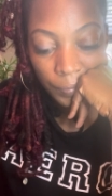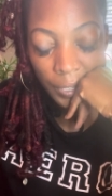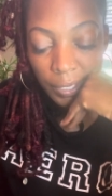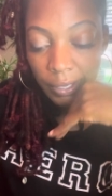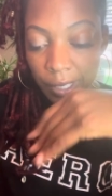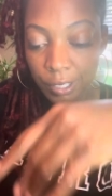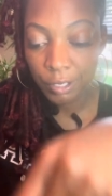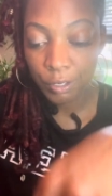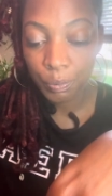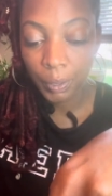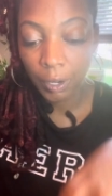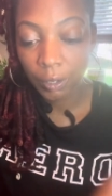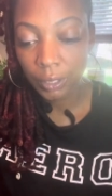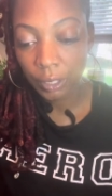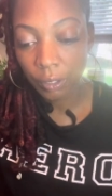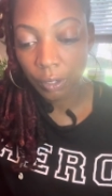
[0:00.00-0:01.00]
This is where
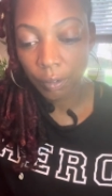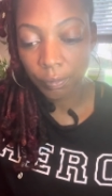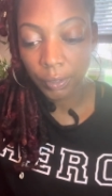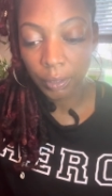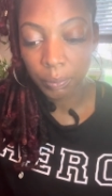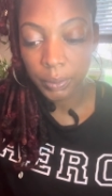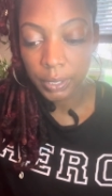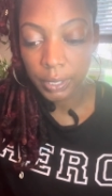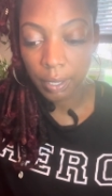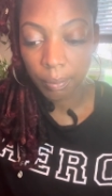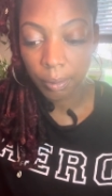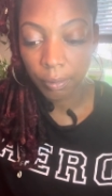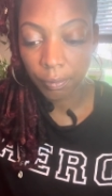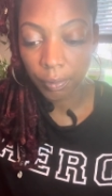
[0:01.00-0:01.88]
all the conflict was coming